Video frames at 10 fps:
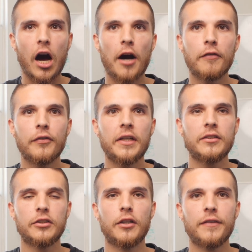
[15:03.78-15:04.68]
offering
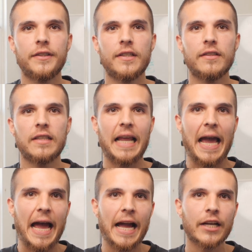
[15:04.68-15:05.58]
services, and
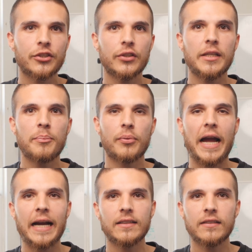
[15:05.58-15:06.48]
actually
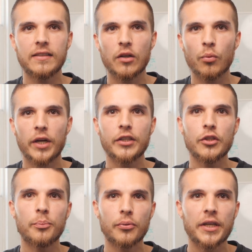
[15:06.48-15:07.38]
practicing what
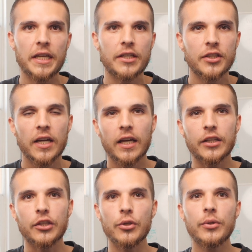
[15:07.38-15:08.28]
you preach,
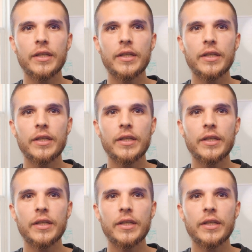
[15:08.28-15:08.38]
you